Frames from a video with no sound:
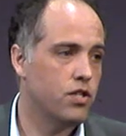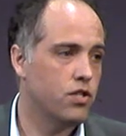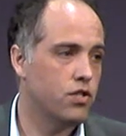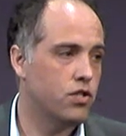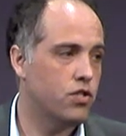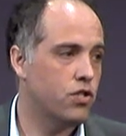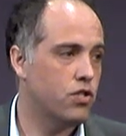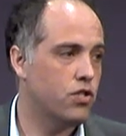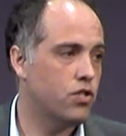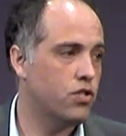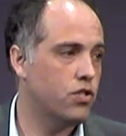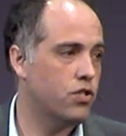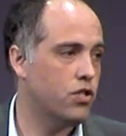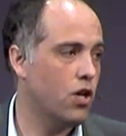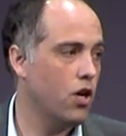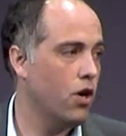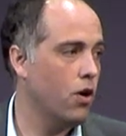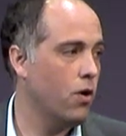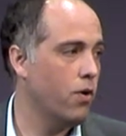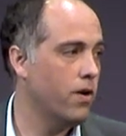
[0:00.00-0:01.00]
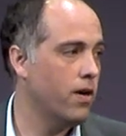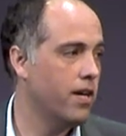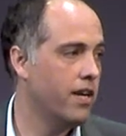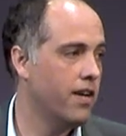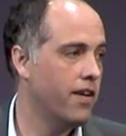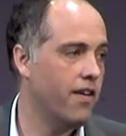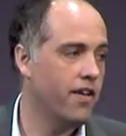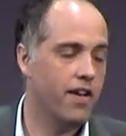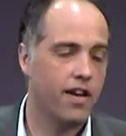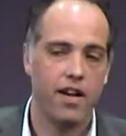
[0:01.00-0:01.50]
So
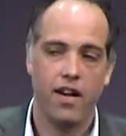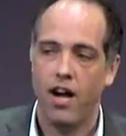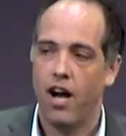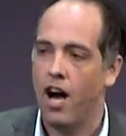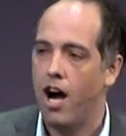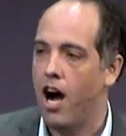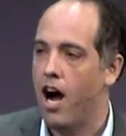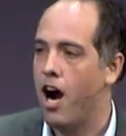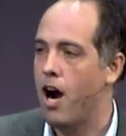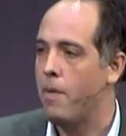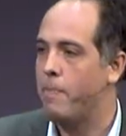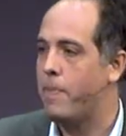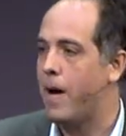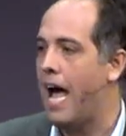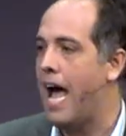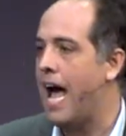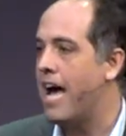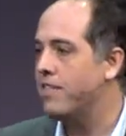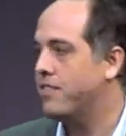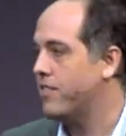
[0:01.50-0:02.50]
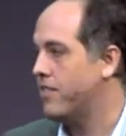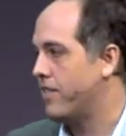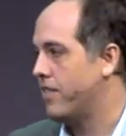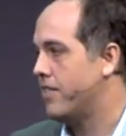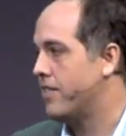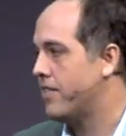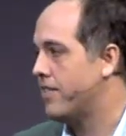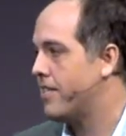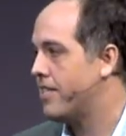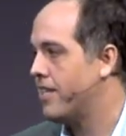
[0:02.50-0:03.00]
our
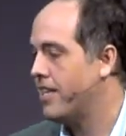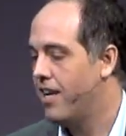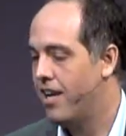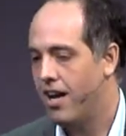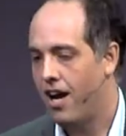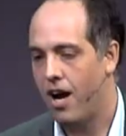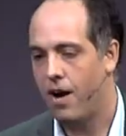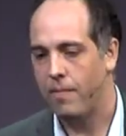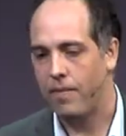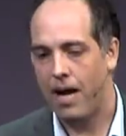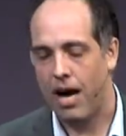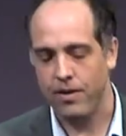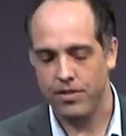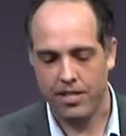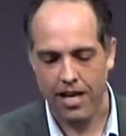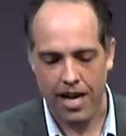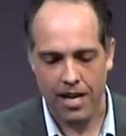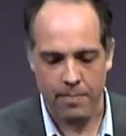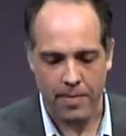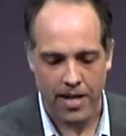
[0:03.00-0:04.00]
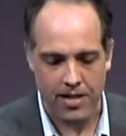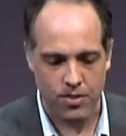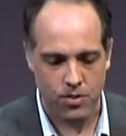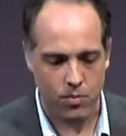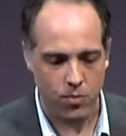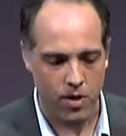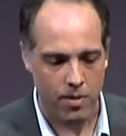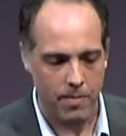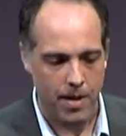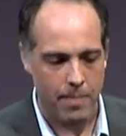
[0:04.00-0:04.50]
pastors, our, I was talking about this with
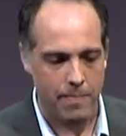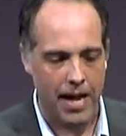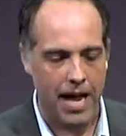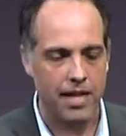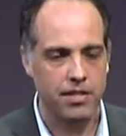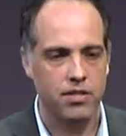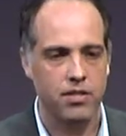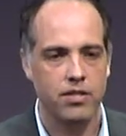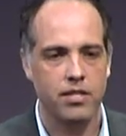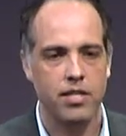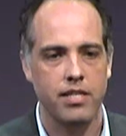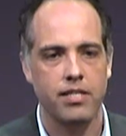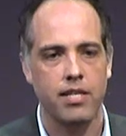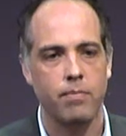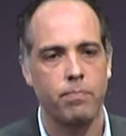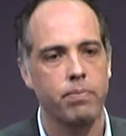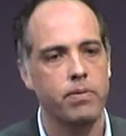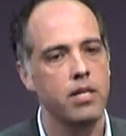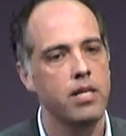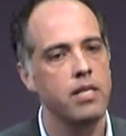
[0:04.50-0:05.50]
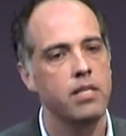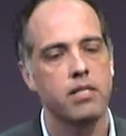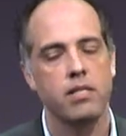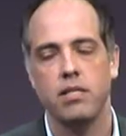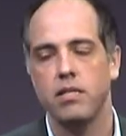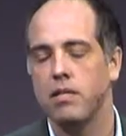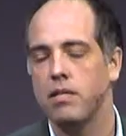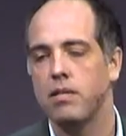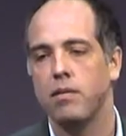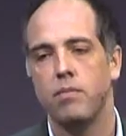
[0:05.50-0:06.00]
one of my pastors, and he said,
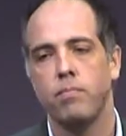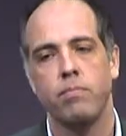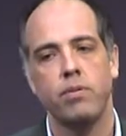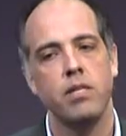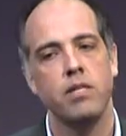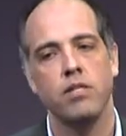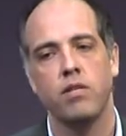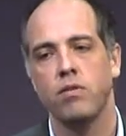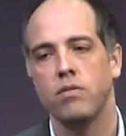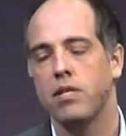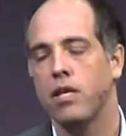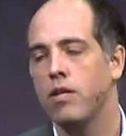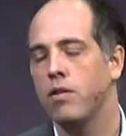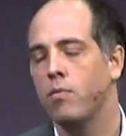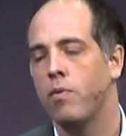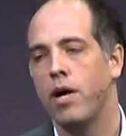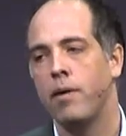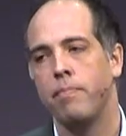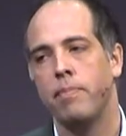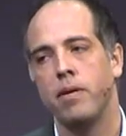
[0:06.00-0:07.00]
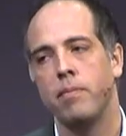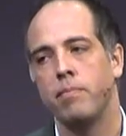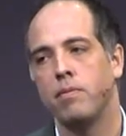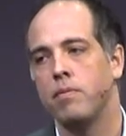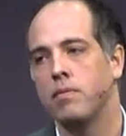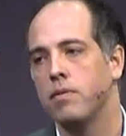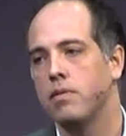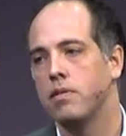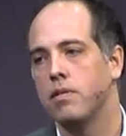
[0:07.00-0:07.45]
please, please don't tell the white people.